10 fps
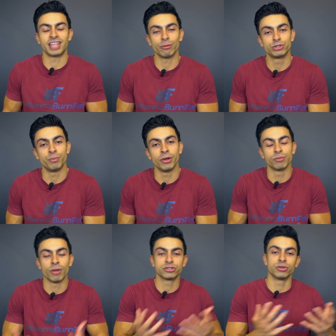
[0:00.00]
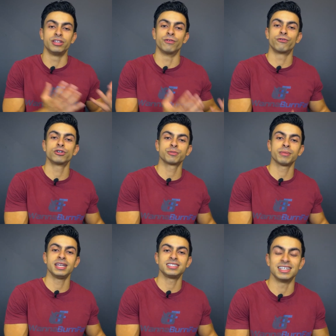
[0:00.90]
that helped you build muscle in the first
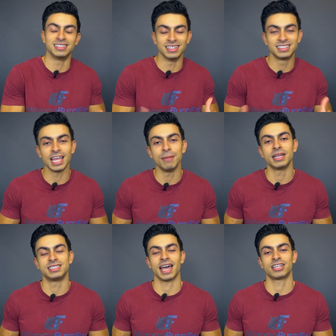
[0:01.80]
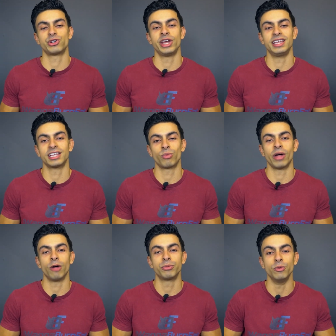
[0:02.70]
place is the same exact training that will
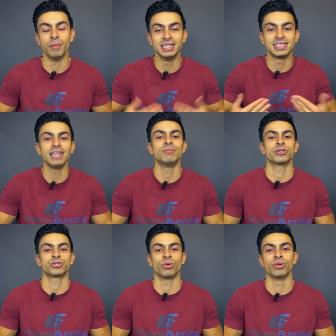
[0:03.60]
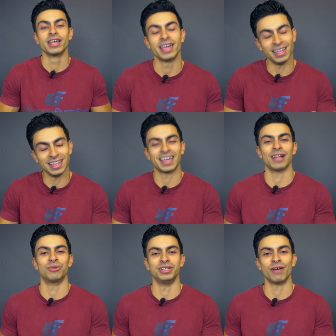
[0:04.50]
help you maintain muscle in a calorie